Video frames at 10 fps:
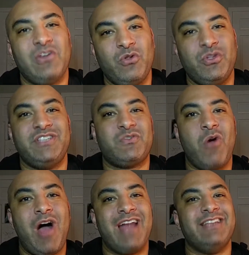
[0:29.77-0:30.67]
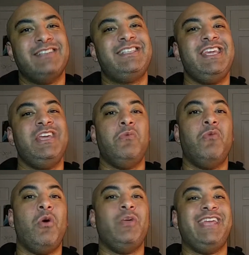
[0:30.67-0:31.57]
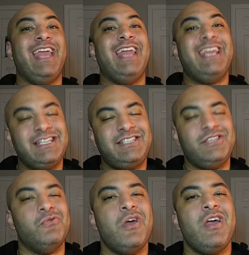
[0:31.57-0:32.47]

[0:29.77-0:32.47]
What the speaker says: Only squad and see what we get into.